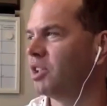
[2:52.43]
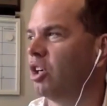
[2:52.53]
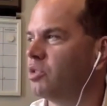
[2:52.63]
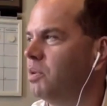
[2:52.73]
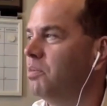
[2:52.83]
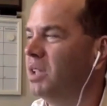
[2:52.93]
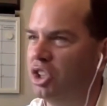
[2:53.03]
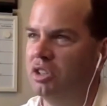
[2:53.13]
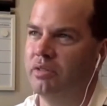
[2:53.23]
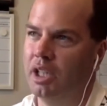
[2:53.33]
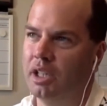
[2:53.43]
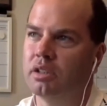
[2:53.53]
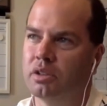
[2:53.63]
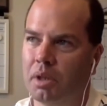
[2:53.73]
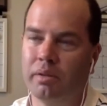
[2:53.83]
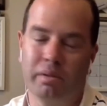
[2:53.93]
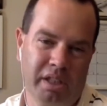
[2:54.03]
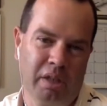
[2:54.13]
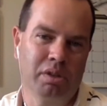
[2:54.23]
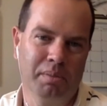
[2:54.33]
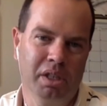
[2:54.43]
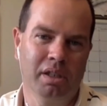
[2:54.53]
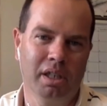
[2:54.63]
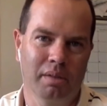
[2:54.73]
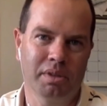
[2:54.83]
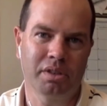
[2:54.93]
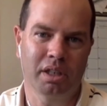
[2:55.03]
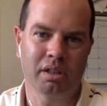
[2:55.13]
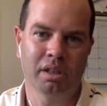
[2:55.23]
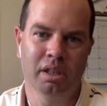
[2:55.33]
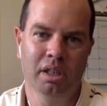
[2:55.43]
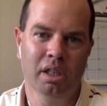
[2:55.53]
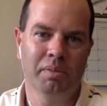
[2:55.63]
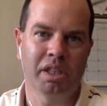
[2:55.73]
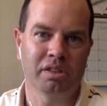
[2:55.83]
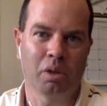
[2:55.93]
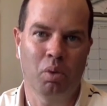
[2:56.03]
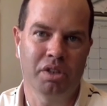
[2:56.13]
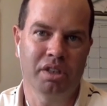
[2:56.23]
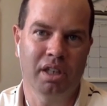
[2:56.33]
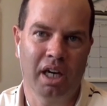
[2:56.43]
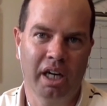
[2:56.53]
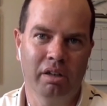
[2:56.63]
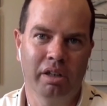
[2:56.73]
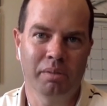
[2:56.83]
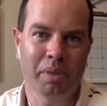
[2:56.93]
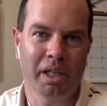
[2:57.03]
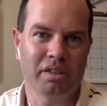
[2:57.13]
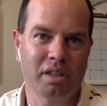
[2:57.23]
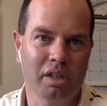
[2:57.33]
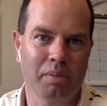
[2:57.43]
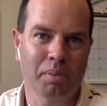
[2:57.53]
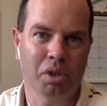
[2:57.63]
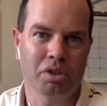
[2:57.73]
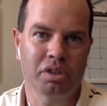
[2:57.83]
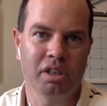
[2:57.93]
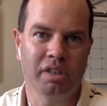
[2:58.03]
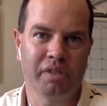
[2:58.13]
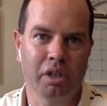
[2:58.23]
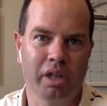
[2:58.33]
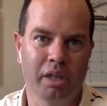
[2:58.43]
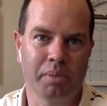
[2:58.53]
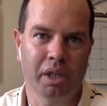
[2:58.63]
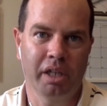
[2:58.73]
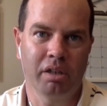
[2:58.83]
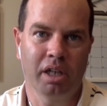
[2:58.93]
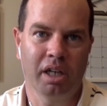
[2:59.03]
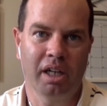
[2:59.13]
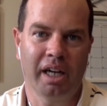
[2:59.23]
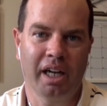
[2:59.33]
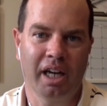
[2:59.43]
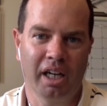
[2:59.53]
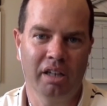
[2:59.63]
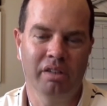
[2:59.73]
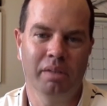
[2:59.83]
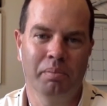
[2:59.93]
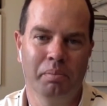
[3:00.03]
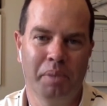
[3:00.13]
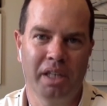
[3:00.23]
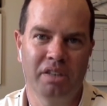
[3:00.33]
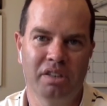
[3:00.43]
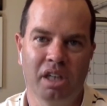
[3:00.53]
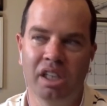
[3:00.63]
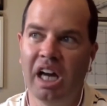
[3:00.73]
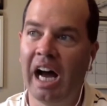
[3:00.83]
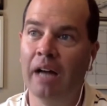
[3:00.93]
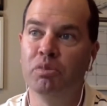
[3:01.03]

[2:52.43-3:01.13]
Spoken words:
cost me millions of dollars, probably. That was $1 million mistake. Because I wasn't hiring based on the person and if they're a player or not. I hired them based on, I'm